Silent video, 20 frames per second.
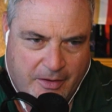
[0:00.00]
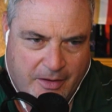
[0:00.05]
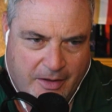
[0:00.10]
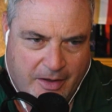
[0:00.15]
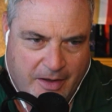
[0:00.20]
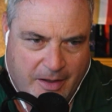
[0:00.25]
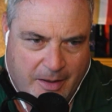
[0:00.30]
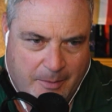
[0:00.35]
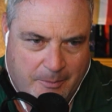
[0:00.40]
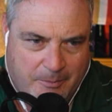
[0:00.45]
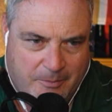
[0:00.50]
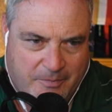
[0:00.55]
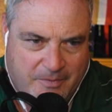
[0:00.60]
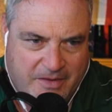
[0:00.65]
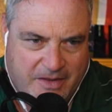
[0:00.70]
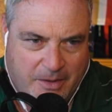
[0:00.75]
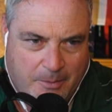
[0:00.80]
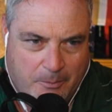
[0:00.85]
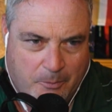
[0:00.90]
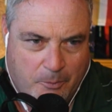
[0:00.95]

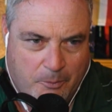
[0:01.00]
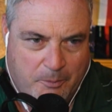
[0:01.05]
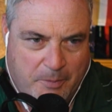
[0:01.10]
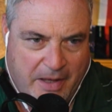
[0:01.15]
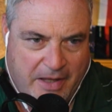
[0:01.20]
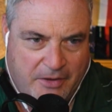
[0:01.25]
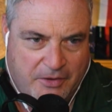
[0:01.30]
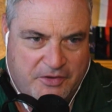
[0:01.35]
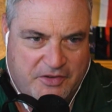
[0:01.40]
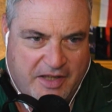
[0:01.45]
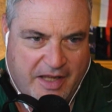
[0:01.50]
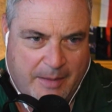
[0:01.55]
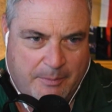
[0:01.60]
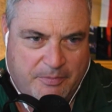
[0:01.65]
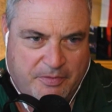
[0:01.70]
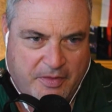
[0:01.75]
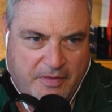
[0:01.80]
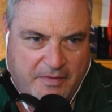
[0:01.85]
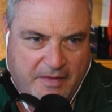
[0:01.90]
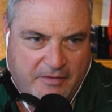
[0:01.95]
you know, better
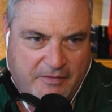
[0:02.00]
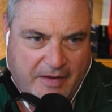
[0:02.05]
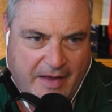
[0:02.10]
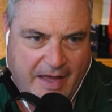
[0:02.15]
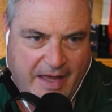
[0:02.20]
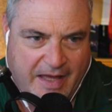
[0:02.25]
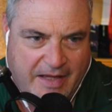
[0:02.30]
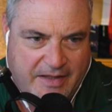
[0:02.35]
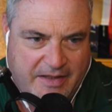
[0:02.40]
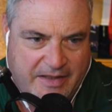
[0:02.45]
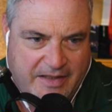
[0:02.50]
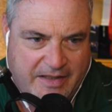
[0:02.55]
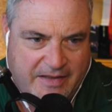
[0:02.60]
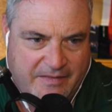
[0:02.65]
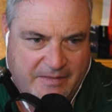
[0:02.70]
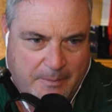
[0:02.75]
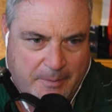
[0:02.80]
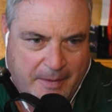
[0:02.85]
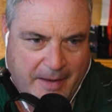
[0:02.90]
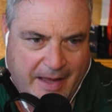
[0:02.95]
depth than they've had
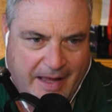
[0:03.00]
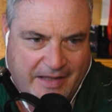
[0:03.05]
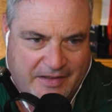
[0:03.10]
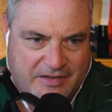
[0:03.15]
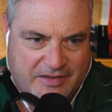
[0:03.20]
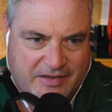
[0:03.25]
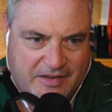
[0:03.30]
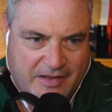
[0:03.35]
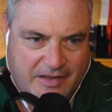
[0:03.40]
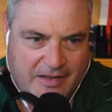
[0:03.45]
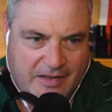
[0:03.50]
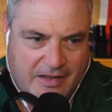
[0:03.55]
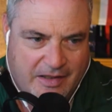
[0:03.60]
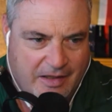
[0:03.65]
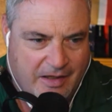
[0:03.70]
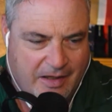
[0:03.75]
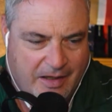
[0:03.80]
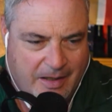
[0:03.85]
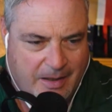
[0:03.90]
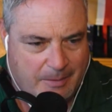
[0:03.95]
in the past.
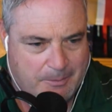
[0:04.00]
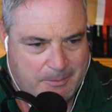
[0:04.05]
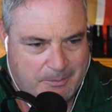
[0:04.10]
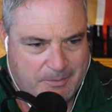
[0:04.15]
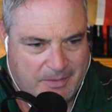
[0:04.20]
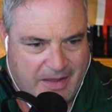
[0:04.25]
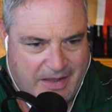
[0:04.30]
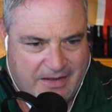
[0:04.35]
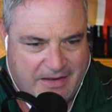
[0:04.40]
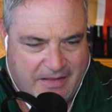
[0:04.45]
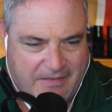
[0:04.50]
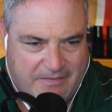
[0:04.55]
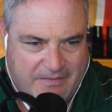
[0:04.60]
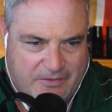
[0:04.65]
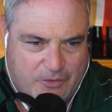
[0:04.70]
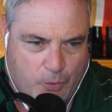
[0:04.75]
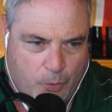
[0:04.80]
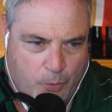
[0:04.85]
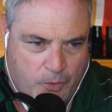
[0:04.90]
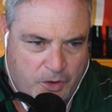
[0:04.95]

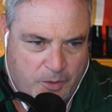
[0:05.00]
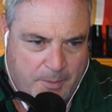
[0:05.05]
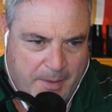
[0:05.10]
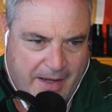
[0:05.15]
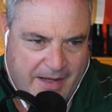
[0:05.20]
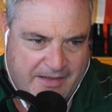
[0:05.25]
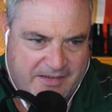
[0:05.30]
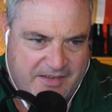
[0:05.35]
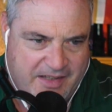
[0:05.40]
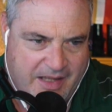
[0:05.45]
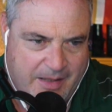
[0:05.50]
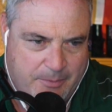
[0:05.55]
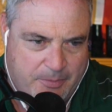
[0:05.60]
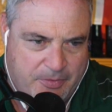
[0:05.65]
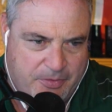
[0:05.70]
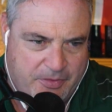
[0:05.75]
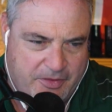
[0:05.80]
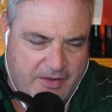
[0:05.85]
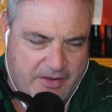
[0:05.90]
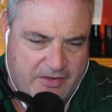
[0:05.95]
And cornerback
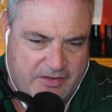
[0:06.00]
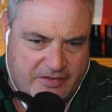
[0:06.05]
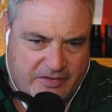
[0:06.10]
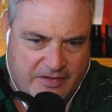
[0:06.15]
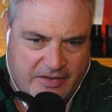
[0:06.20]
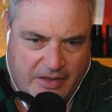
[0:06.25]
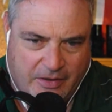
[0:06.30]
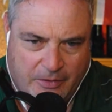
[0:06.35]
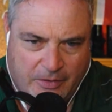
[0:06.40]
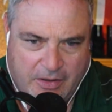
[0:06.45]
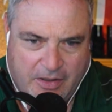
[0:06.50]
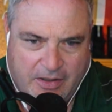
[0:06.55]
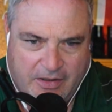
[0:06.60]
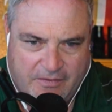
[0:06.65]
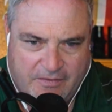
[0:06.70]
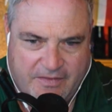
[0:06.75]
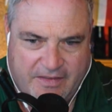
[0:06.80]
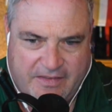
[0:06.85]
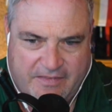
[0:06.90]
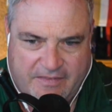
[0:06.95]
depth is, you know,
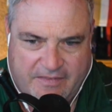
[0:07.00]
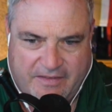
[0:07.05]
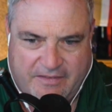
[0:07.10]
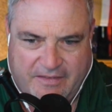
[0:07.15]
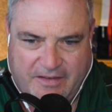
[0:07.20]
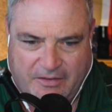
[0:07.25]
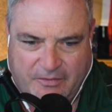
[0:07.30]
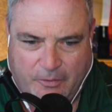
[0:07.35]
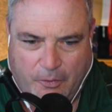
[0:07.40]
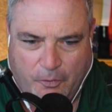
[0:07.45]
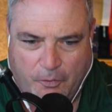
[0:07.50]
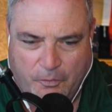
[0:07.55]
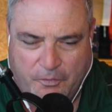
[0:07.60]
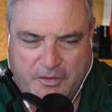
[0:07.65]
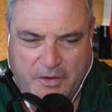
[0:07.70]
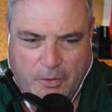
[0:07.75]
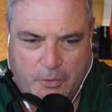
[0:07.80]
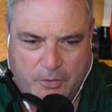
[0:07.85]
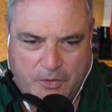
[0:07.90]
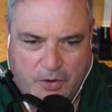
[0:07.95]

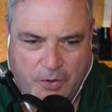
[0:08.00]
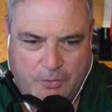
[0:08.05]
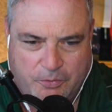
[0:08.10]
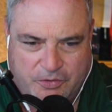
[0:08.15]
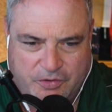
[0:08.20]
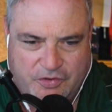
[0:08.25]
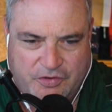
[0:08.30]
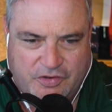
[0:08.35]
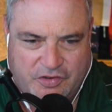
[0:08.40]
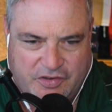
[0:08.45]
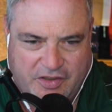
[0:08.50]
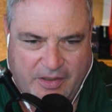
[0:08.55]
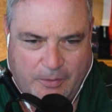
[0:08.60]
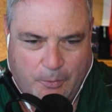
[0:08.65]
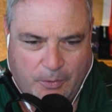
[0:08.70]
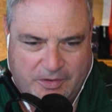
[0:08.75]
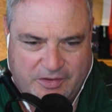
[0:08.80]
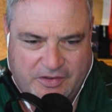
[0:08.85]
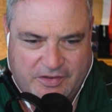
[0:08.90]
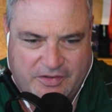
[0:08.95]
the old coach used to say,
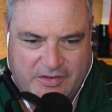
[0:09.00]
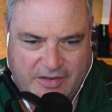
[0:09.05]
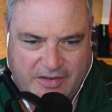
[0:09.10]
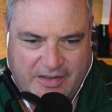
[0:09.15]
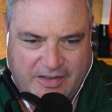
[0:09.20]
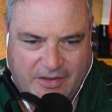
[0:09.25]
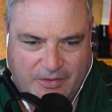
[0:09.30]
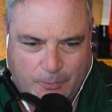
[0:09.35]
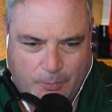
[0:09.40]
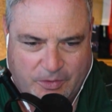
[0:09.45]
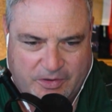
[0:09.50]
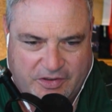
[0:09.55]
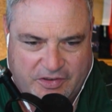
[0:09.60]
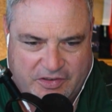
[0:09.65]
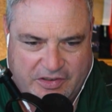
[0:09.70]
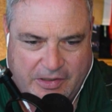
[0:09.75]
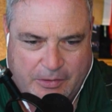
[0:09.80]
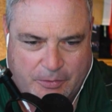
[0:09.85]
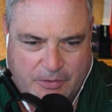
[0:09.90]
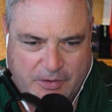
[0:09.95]
what's the
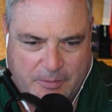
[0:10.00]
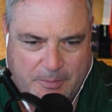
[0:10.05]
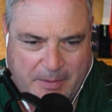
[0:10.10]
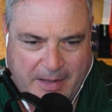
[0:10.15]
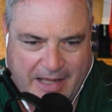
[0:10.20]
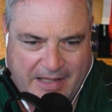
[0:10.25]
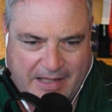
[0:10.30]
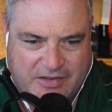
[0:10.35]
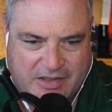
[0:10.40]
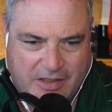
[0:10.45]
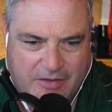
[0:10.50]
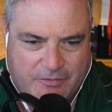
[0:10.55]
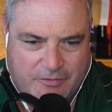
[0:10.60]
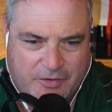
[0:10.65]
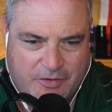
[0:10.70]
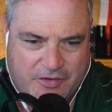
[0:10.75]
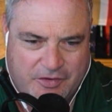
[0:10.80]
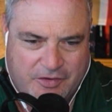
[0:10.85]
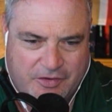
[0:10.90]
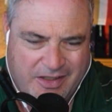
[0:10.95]
secret to pass
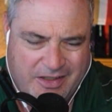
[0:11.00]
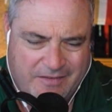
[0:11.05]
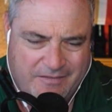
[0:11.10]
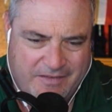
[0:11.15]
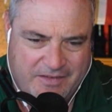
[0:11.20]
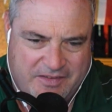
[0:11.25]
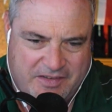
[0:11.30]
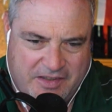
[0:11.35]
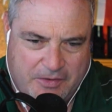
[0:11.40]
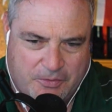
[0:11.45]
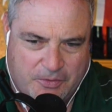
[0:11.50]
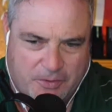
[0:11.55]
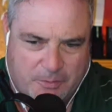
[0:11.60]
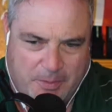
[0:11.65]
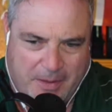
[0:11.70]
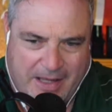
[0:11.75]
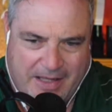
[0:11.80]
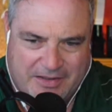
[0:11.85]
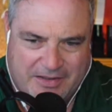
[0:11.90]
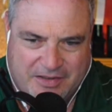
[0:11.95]
coverage? The secret to
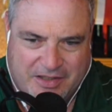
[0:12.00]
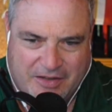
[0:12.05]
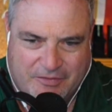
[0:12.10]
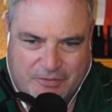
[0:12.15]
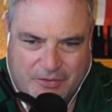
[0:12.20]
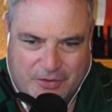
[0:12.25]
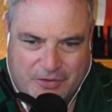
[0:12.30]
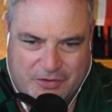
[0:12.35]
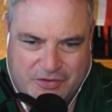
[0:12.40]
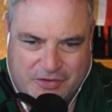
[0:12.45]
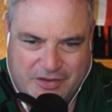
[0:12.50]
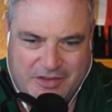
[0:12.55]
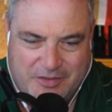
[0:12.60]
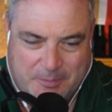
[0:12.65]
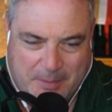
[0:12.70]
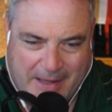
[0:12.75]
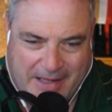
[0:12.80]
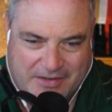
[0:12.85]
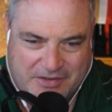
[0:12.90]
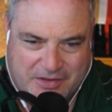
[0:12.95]
pass coverage is
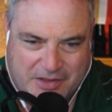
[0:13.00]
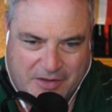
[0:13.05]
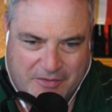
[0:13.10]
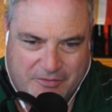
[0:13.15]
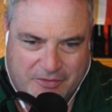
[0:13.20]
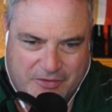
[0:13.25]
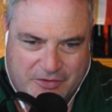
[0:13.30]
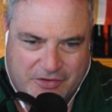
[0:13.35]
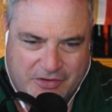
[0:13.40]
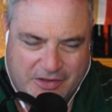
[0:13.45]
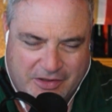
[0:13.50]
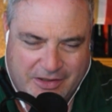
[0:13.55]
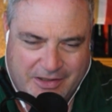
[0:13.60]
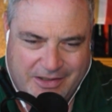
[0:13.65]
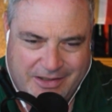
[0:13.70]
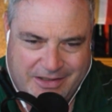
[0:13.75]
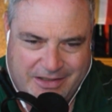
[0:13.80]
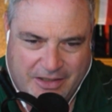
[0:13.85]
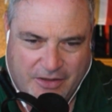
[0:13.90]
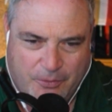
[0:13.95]
pass coverage.
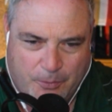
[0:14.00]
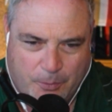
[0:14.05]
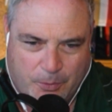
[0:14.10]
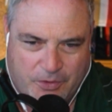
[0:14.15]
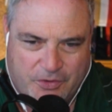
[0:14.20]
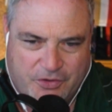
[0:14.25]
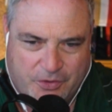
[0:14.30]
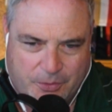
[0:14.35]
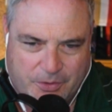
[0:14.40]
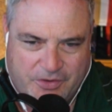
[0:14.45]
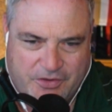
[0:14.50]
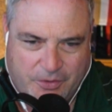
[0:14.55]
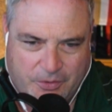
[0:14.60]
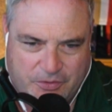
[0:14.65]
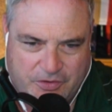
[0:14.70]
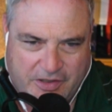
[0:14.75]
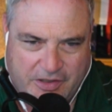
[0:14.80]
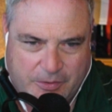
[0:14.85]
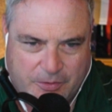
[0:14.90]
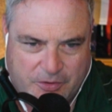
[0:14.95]
In other words, there is no
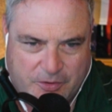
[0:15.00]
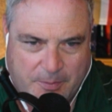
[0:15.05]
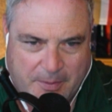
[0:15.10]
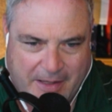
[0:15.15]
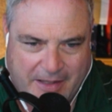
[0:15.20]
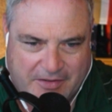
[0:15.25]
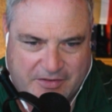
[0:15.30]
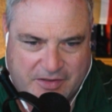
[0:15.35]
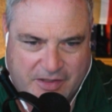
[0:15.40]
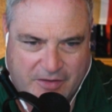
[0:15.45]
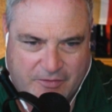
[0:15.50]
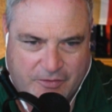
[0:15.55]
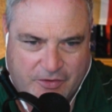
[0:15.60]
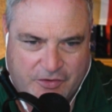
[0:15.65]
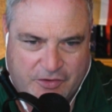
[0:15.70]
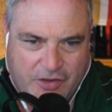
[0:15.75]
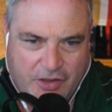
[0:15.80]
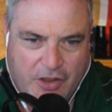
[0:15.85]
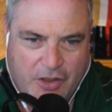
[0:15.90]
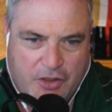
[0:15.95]
secret to pass
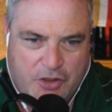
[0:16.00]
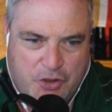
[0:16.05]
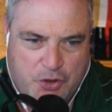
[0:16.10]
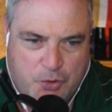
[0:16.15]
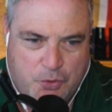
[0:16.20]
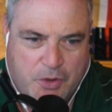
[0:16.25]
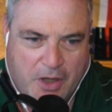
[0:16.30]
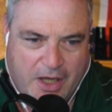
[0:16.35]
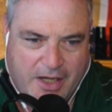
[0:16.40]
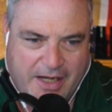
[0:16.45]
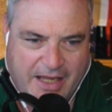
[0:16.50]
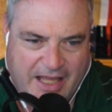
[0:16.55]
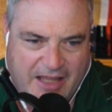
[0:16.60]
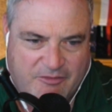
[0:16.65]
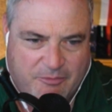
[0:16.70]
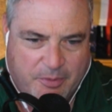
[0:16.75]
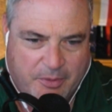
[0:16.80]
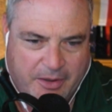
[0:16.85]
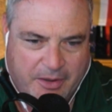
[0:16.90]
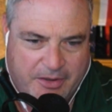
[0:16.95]
coverage. You got to
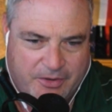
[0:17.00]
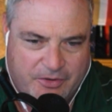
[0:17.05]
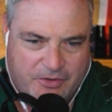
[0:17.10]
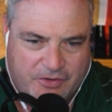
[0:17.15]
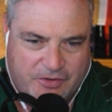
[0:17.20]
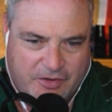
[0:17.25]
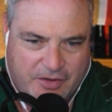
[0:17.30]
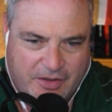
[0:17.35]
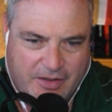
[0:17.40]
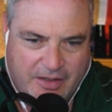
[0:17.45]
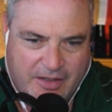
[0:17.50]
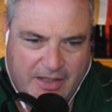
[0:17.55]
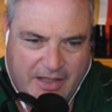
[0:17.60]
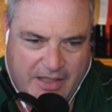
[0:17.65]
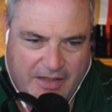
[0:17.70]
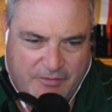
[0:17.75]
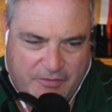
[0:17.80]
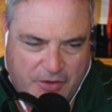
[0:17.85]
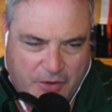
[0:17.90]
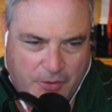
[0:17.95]
have players.
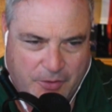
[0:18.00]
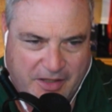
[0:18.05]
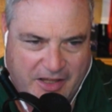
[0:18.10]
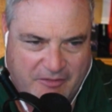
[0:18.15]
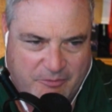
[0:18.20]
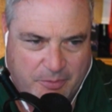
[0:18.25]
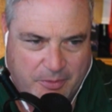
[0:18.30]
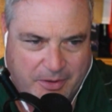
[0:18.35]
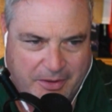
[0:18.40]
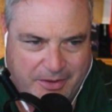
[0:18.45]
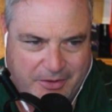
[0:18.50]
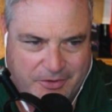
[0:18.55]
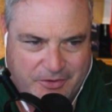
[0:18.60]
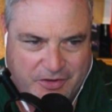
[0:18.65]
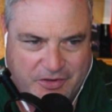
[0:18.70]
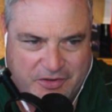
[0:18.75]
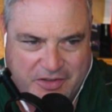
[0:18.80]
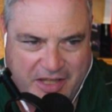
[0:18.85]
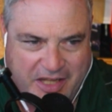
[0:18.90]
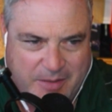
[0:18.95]
And if you don't have players,
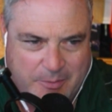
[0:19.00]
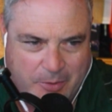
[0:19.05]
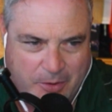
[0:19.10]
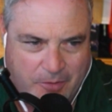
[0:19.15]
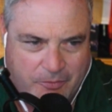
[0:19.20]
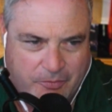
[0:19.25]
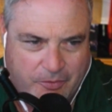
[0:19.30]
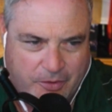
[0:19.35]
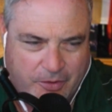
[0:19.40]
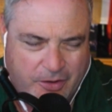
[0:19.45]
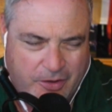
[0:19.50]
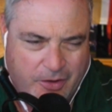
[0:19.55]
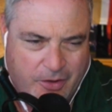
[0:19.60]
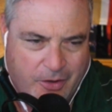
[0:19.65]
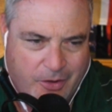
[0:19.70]
it's game over.